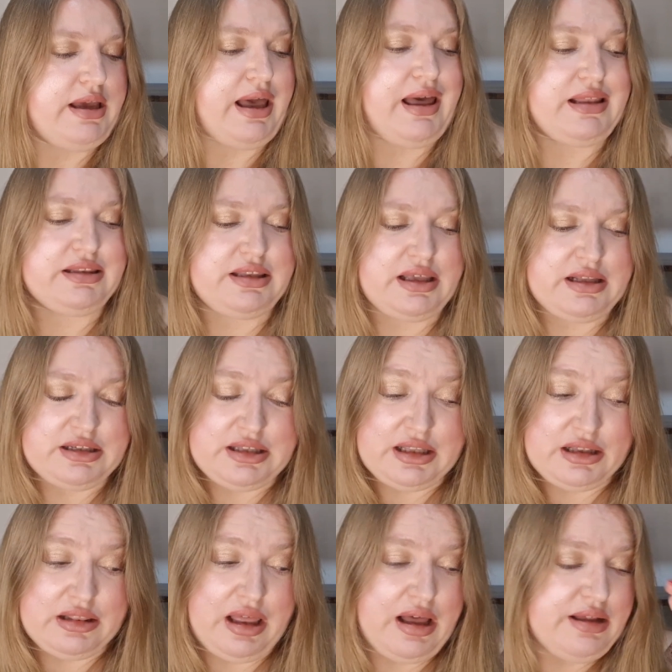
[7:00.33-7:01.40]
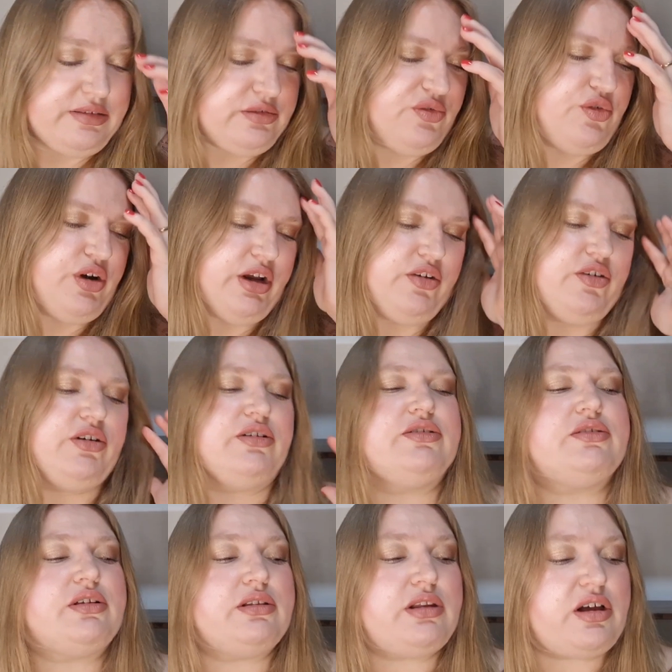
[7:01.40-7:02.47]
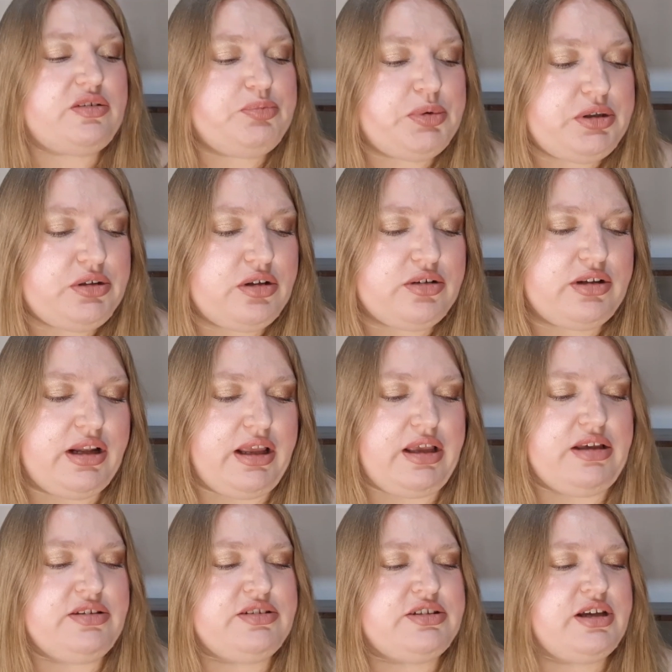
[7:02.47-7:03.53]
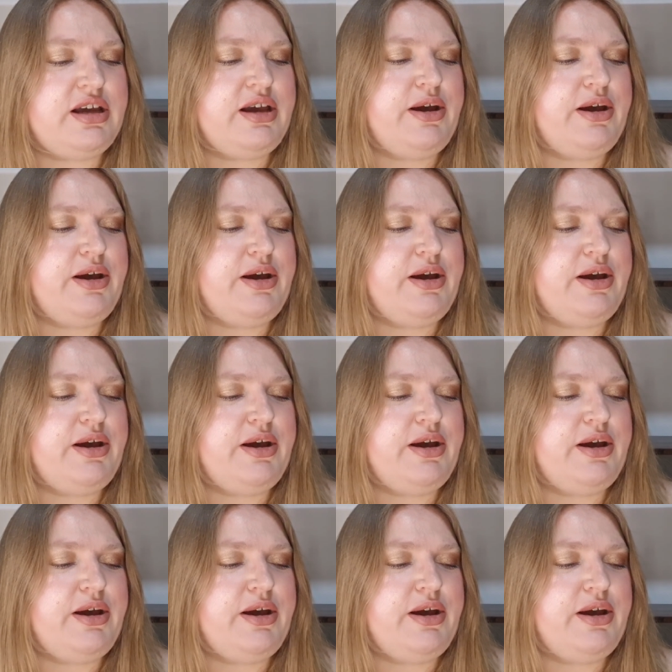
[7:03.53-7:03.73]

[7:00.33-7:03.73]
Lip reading: And then the last fragrance, last but not least,